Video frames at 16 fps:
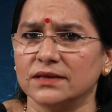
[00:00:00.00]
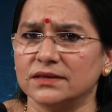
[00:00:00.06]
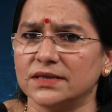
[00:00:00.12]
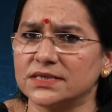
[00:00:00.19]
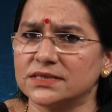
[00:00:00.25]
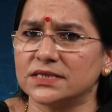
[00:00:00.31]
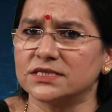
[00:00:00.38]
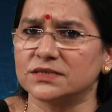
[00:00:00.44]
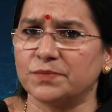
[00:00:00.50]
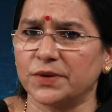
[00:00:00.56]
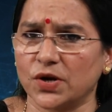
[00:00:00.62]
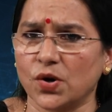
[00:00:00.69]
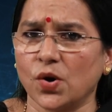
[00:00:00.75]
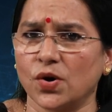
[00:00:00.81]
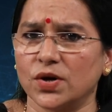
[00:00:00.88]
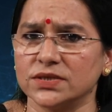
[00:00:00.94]
This is
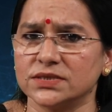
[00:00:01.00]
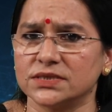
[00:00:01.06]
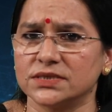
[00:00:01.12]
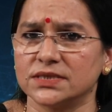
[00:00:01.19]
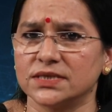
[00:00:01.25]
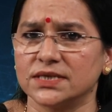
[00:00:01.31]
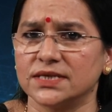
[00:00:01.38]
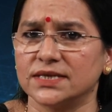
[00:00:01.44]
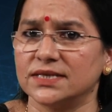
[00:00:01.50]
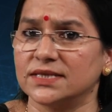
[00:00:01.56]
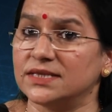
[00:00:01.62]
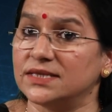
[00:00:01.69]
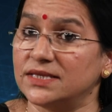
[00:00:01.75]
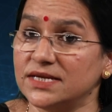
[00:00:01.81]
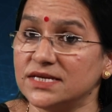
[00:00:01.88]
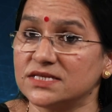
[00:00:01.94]
because
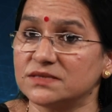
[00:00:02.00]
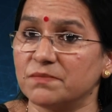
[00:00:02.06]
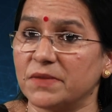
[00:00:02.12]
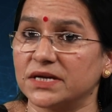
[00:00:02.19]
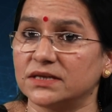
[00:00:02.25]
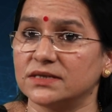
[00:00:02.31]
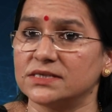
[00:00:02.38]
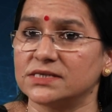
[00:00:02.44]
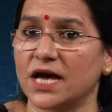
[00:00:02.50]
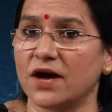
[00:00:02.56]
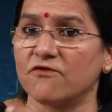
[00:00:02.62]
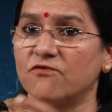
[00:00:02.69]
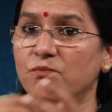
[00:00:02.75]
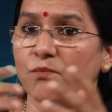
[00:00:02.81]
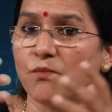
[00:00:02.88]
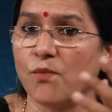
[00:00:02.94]
these metals
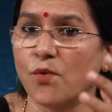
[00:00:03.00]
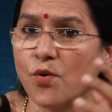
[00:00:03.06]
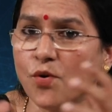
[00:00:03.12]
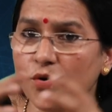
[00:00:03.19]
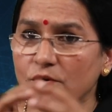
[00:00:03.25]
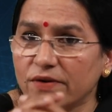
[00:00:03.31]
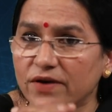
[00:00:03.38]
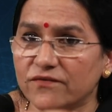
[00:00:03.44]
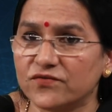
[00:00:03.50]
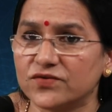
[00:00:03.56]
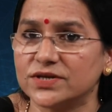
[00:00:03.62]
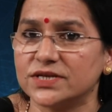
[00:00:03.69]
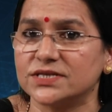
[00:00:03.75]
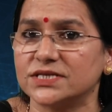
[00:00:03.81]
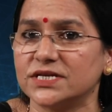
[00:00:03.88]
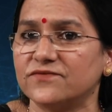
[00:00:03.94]
have more
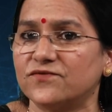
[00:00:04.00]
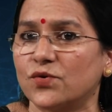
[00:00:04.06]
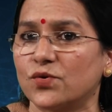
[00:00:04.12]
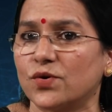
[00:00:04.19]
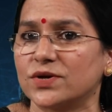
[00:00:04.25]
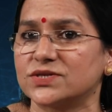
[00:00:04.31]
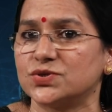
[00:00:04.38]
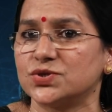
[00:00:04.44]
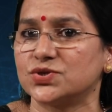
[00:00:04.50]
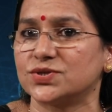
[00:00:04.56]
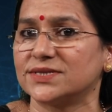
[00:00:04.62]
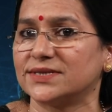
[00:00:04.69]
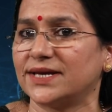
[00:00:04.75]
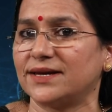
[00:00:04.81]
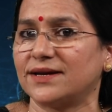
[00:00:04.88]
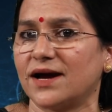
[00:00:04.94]
affinity for
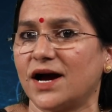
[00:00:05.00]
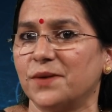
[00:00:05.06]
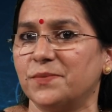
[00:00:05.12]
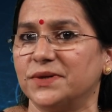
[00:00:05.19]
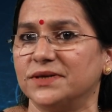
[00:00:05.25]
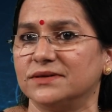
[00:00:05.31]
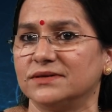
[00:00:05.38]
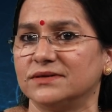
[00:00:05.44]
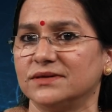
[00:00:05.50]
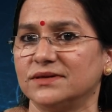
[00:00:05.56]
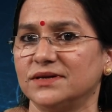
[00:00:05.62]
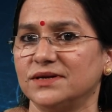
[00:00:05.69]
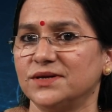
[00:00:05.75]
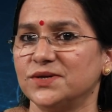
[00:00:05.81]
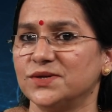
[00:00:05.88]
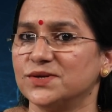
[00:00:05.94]
oxygen than carbon.
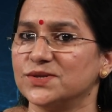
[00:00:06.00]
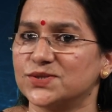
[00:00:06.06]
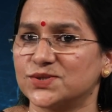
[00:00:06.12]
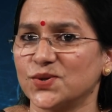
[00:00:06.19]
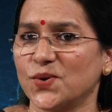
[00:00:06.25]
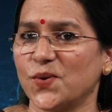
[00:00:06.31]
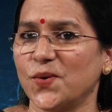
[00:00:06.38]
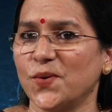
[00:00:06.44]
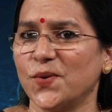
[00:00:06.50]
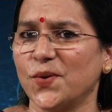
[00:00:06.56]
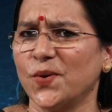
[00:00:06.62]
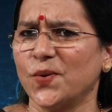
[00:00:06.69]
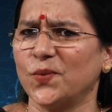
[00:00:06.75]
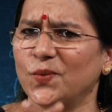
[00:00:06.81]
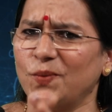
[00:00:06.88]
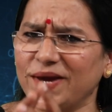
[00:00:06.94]
So,
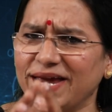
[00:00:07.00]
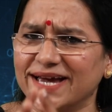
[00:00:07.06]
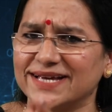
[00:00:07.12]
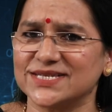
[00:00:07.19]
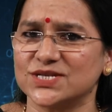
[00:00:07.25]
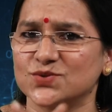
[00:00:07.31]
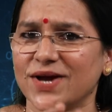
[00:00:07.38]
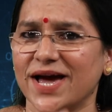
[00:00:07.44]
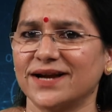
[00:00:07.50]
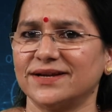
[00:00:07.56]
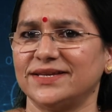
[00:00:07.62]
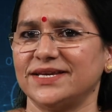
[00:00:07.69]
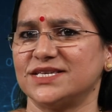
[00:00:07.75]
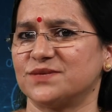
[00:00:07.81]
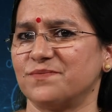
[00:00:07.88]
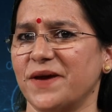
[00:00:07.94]
we extract
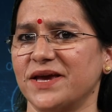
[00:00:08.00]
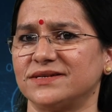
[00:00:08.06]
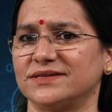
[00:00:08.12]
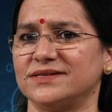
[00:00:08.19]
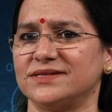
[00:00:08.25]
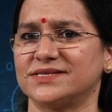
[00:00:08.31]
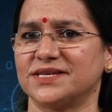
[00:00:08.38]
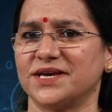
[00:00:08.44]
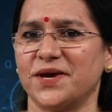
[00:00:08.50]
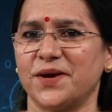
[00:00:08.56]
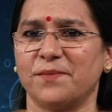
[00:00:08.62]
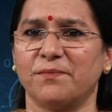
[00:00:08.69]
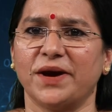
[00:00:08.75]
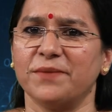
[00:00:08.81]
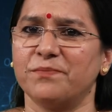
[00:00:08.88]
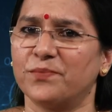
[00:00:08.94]
these metals
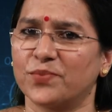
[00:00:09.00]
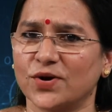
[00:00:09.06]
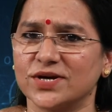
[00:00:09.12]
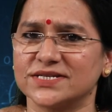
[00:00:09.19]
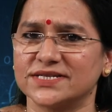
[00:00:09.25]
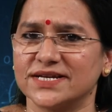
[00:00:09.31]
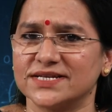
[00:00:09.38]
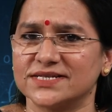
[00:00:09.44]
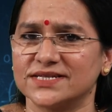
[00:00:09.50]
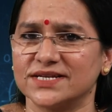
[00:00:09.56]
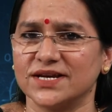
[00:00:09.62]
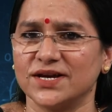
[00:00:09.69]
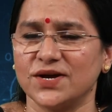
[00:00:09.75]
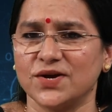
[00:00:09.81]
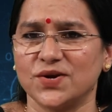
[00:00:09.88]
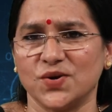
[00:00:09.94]
by process
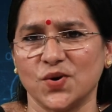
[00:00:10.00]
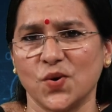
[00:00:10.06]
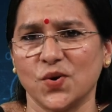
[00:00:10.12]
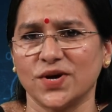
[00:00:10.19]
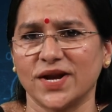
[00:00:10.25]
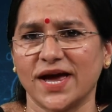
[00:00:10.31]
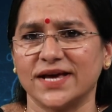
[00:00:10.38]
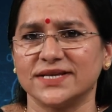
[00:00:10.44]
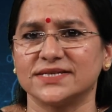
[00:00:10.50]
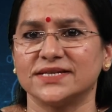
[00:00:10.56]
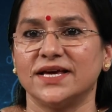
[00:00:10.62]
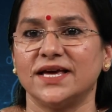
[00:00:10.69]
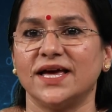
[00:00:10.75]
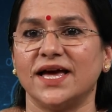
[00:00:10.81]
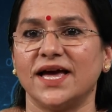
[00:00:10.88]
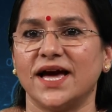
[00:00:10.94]
known as
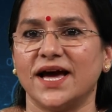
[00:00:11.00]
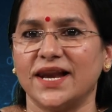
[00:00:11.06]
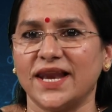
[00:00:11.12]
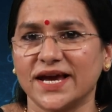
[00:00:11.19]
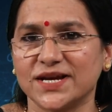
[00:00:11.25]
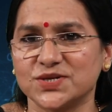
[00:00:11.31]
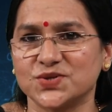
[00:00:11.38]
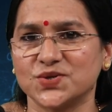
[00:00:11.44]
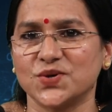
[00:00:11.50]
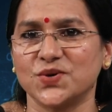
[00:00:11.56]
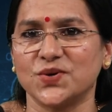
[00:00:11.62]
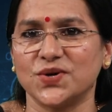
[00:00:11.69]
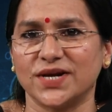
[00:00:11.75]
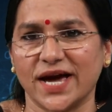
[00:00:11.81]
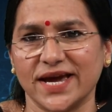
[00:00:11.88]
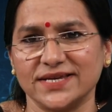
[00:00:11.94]

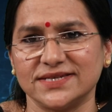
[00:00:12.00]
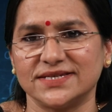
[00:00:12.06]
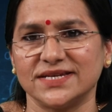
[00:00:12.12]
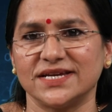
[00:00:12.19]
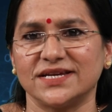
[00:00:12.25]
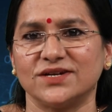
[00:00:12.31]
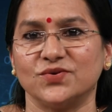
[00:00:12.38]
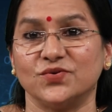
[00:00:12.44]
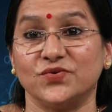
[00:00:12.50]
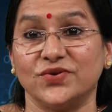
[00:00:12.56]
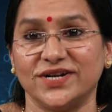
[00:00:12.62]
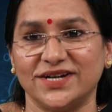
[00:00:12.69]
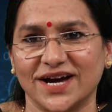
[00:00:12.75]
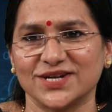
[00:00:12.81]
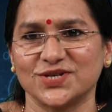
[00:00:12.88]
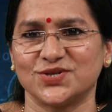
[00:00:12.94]
electrolytic
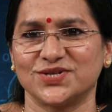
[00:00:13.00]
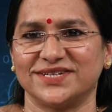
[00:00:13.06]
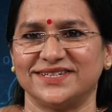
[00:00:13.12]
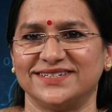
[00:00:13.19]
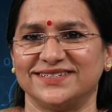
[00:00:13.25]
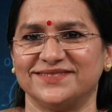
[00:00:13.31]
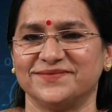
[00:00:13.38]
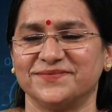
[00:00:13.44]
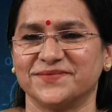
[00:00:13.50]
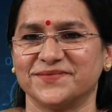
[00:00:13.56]
reduction.